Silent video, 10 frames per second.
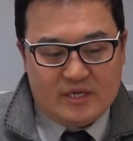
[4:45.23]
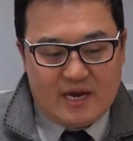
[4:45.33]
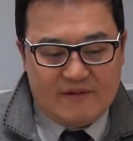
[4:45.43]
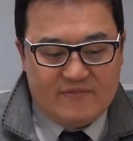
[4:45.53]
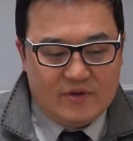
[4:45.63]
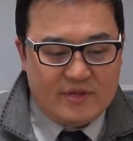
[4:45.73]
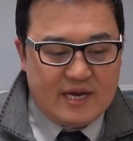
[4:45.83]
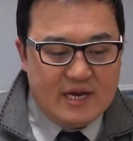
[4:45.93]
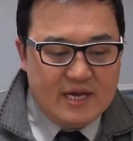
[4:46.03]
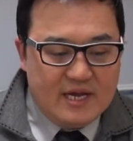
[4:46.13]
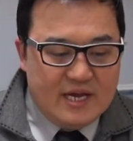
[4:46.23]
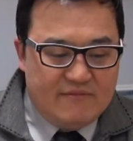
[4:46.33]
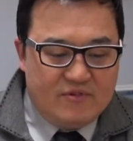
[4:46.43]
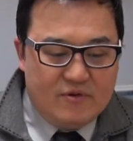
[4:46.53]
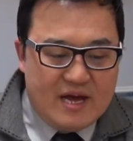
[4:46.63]
And I feel that
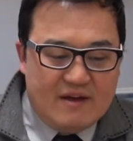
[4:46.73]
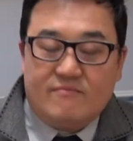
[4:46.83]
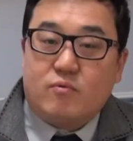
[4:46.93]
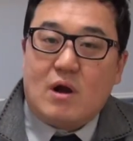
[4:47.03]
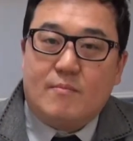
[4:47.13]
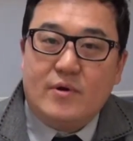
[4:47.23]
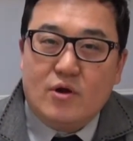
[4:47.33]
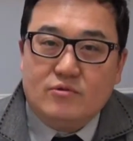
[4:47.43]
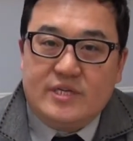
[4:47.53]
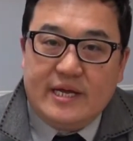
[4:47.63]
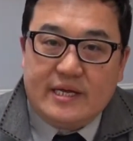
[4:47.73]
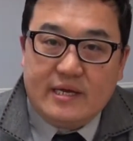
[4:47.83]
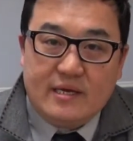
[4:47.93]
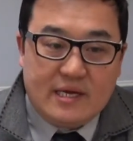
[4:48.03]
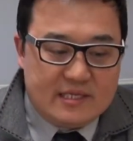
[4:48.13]
if you have proper
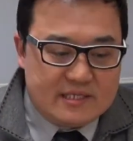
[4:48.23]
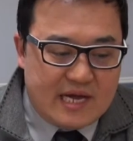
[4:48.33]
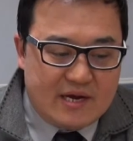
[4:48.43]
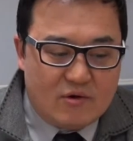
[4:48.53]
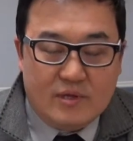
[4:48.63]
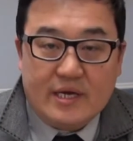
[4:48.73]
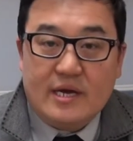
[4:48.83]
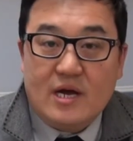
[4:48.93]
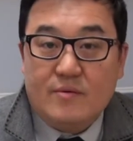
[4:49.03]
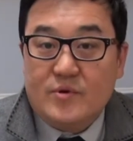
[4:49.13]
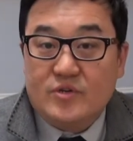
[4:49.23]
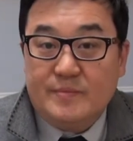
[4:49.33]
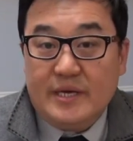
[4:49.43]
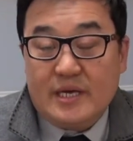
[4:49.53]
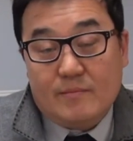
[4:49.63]
note-taking, it's not only going to help your
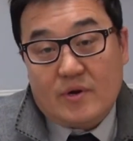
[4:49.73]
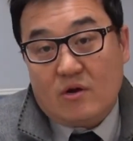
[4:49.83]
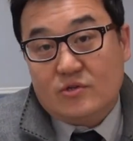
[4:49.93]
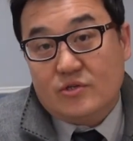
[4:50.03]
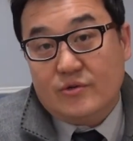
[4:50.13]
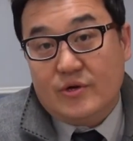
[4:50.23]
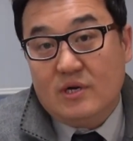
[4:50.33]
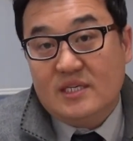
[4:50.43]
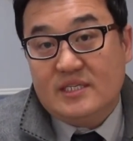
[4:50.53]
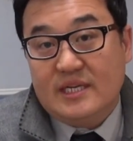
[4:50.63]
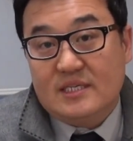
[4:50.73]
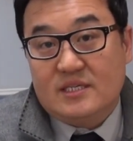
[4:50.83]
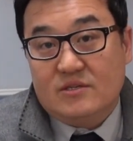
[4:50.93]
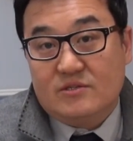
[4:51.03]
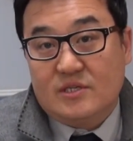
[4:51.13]
speaking, but also your listening
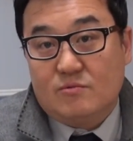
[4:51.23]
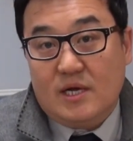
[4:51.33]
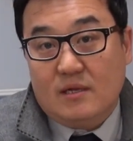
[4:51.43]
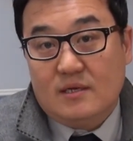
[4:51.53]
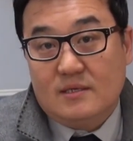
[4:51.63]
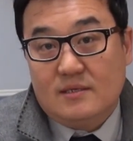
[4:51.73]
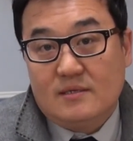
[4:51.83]
skills as well.